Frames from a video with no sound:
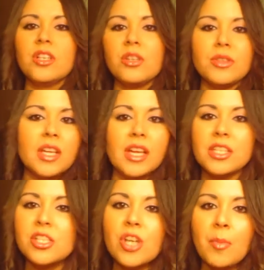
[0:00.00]
you know, they like
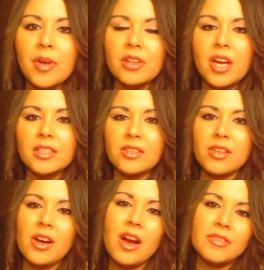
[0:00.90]
to shop online so they
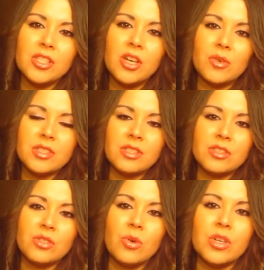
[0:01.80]
don't have to go into the
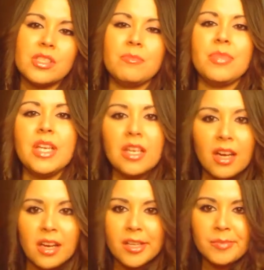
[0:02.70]
stores and be,
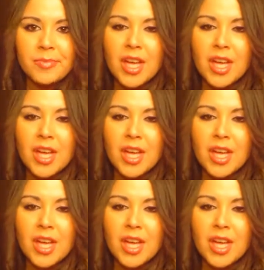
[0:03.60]
um,